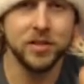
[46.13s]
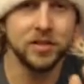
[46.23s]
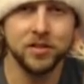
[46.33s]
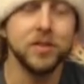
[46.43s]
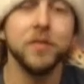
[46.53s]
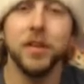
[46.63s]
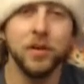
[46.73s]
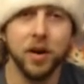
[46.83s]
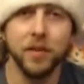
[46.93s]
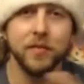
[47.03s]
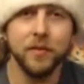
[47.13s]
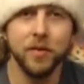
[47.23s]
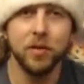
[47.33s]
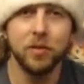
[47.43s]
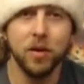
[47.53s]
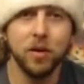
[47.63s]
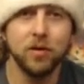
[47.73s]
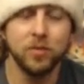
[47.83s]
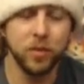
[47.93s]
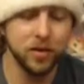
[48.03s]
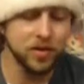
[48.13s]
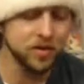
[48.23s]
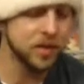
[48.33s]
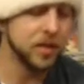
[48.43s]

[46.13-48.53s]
turn the video off if you don't want to know spoilers.